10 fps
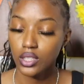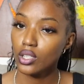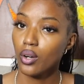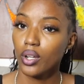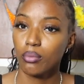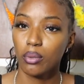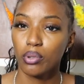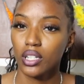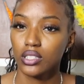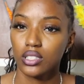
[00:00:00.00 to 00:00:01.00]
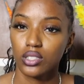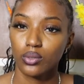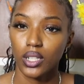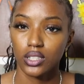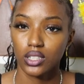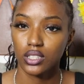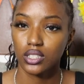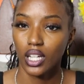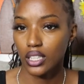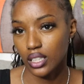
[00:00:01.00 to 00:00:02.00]
You don't want to be put in
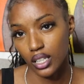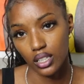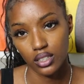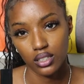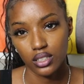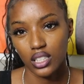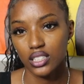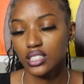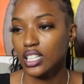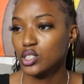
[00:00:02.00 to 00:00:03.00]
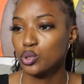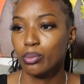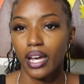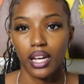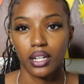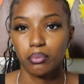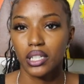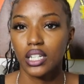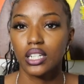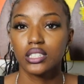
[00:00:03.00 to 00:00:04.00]
situations like that. It sets you back,
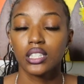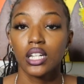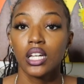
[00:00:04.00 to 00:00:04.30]
because